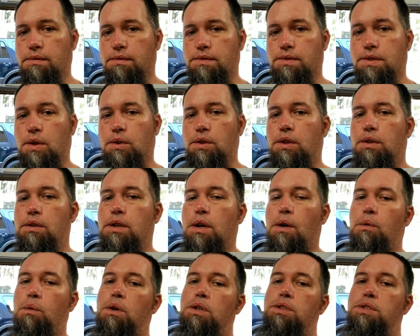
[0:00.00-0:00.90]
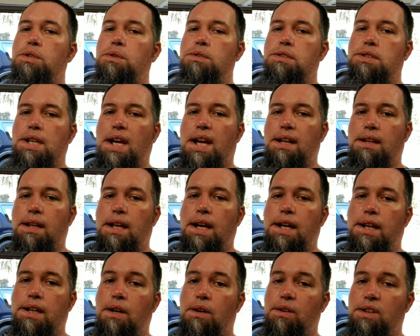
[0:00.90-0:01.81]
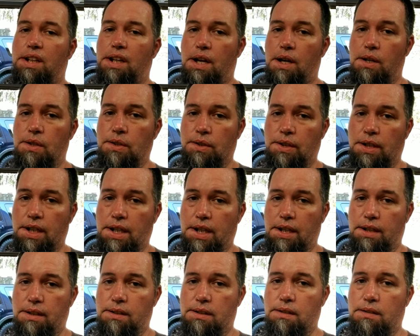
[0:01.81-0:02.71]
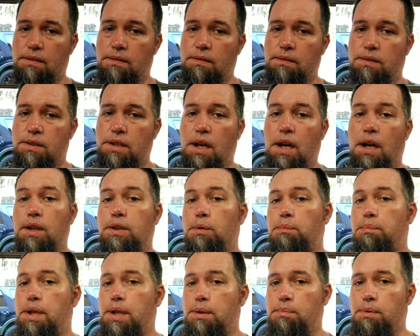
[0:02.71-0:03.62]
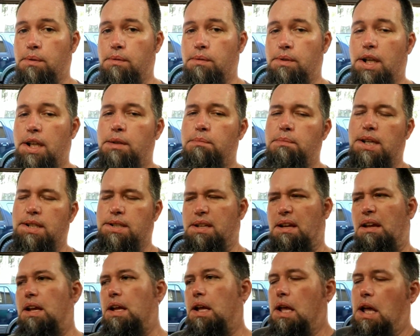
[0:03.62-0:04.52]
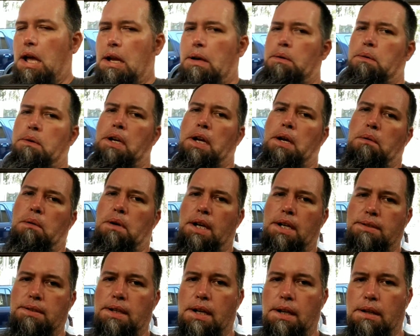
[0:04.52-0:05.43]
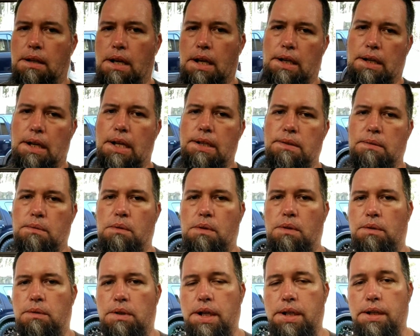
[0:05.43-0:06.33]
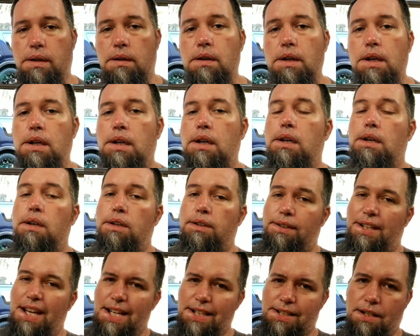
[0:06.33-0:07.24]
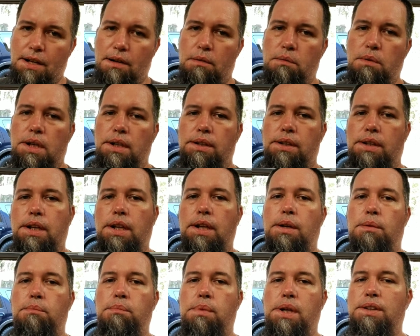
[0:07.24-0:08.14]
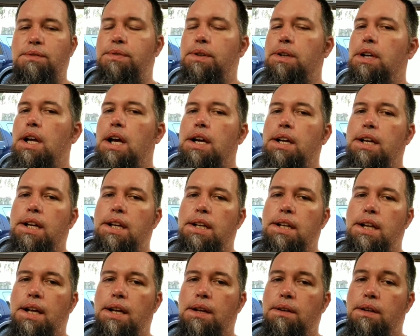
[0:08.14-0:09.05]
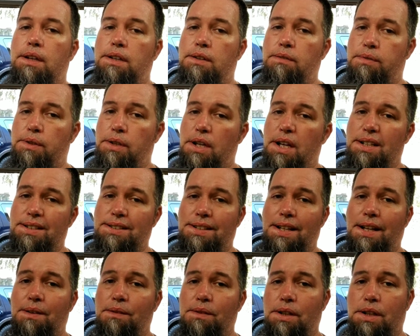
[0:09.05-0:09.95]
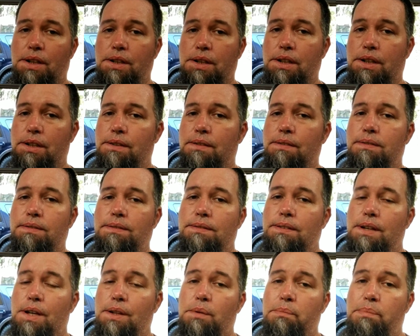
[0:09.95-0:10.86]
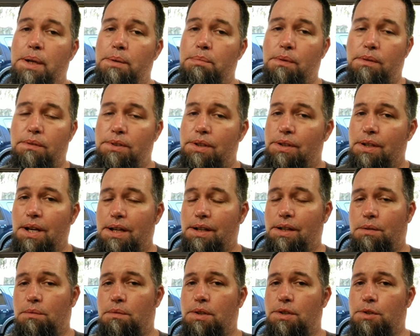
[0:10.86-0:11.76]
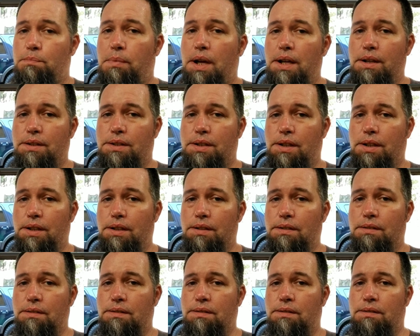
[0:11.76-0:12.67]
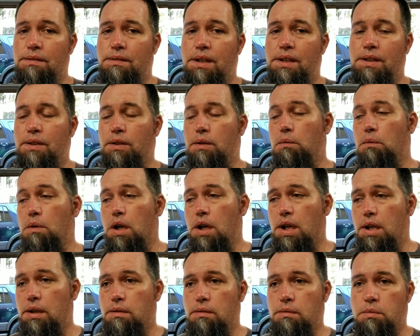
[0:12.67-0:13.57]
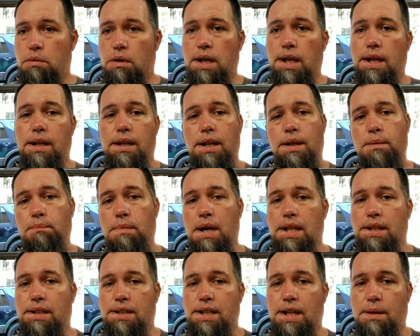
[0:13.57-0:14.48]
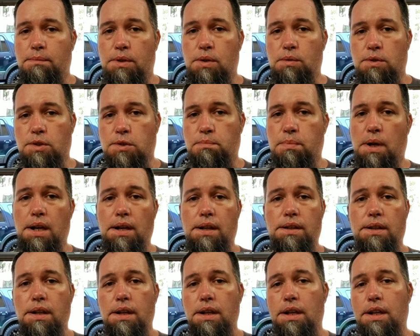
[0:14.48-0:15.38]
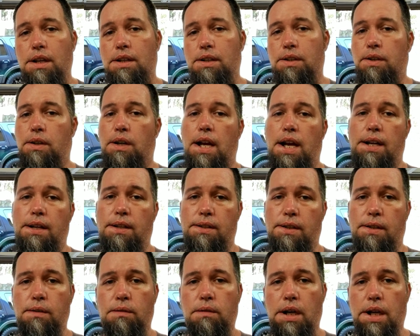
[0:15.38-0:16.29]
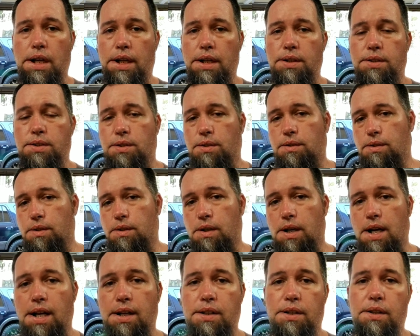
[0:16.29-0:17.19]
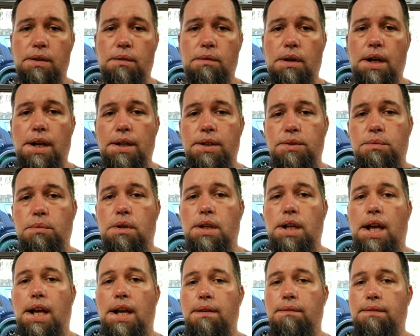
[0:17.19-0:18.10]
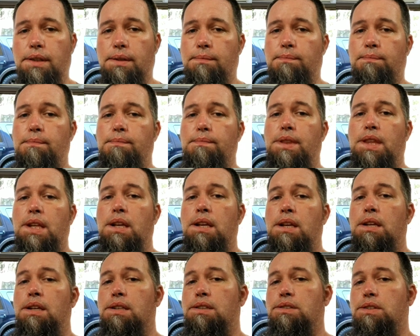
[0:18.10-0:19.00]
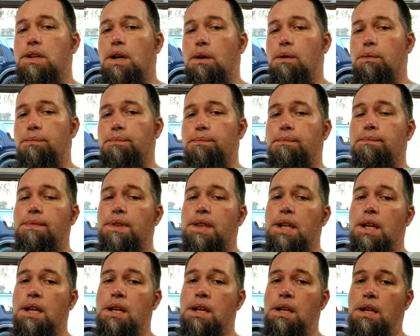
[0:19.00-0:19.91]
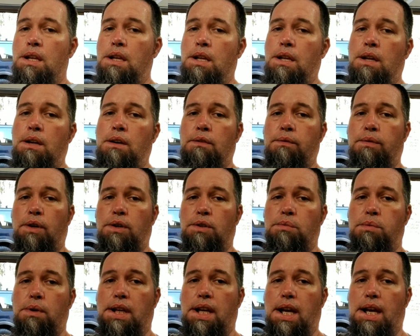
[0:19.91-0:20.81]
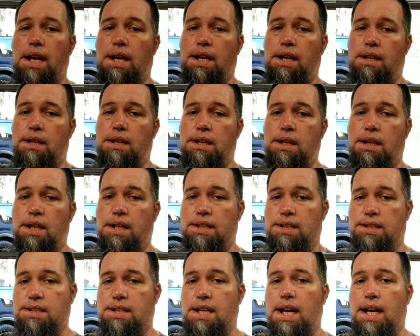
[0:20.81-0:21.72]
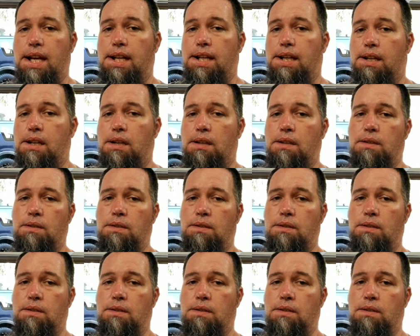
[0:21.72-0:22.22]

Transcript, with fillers: So you know what you sound like the other end to other people. Now you may say, I don't care what I sound like, I just want a radio. That's all well and good. But if you're not getting out and if you're not sounding good, other people, they're not going to respond to you. And they're what? What? And by the time you respond, you're out of their range or they're out of your range, what have you. So, first we got an Astatic.